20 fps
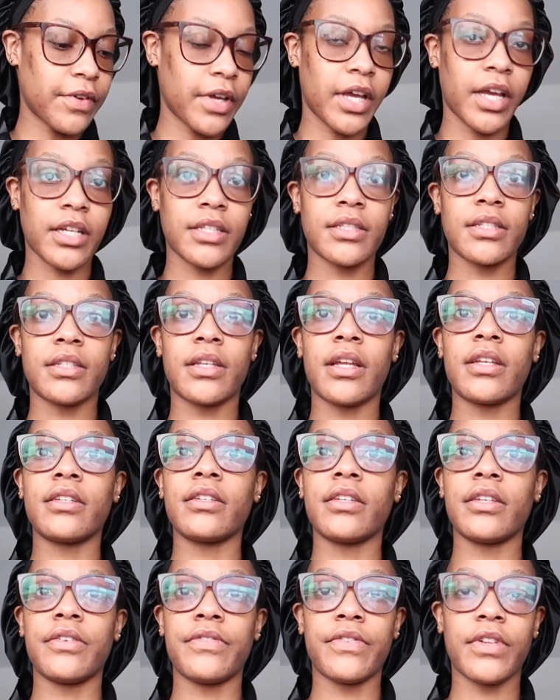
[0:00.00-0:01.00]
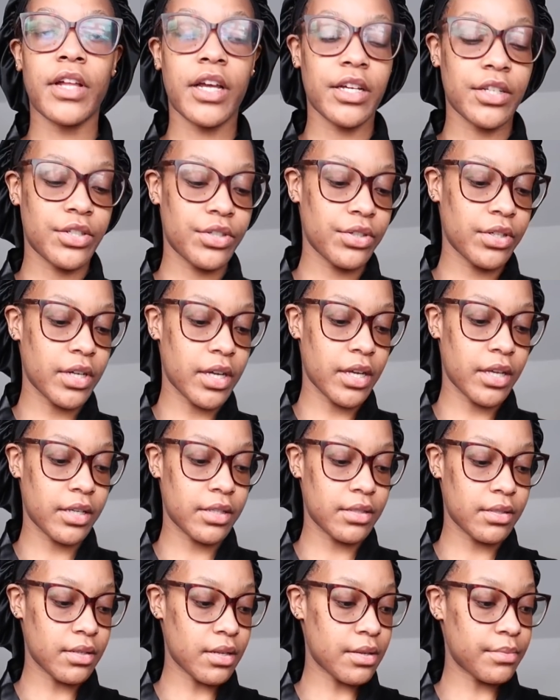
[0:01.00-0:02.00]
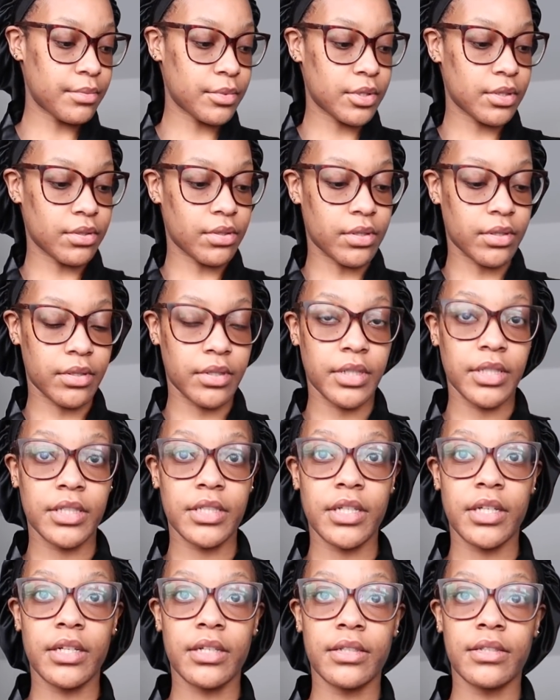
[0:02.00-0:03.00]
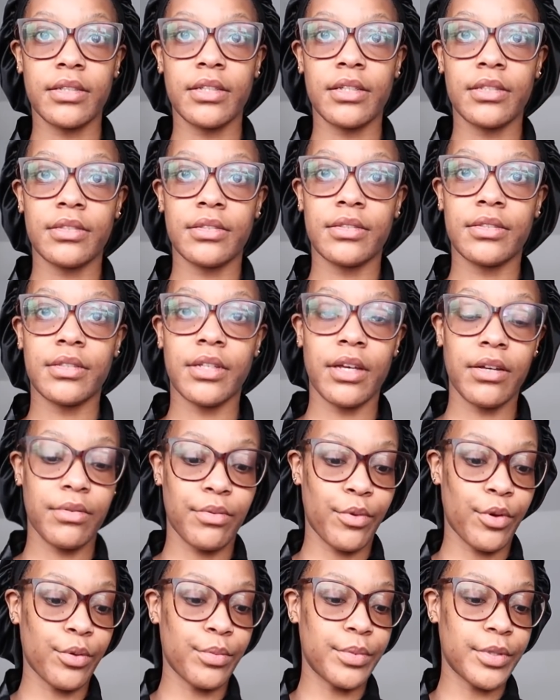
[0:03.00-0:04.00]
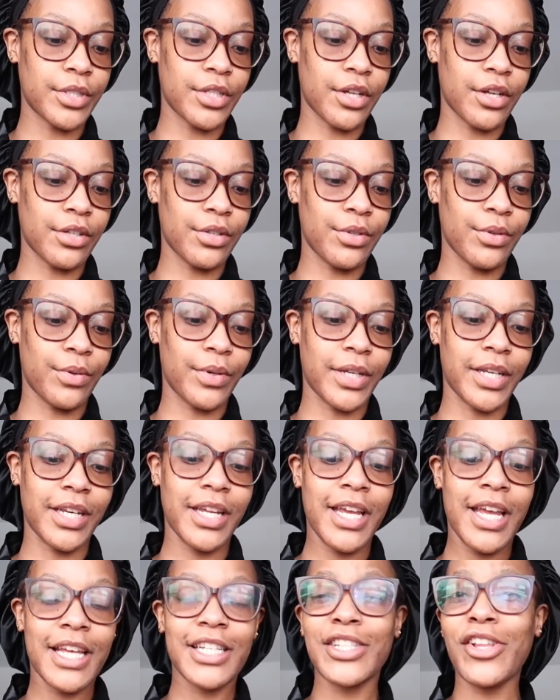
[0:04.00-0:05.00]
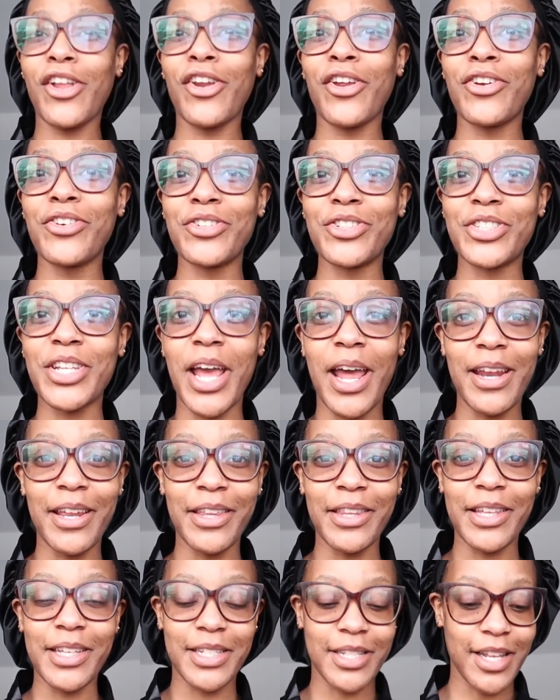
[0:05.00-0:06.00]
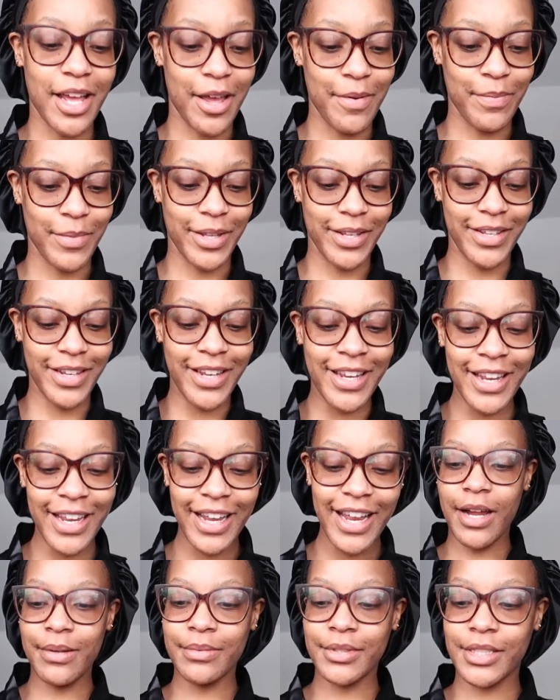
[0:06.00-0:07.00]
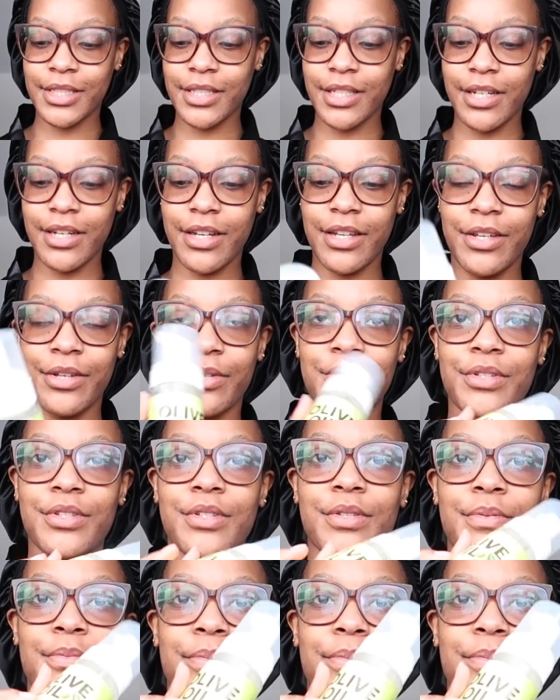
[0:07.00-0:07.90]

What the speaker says: I accidentally flash you guys, I'm sorry, child. This robe is not doing, it's not understanding the assignment. I'm just gonna use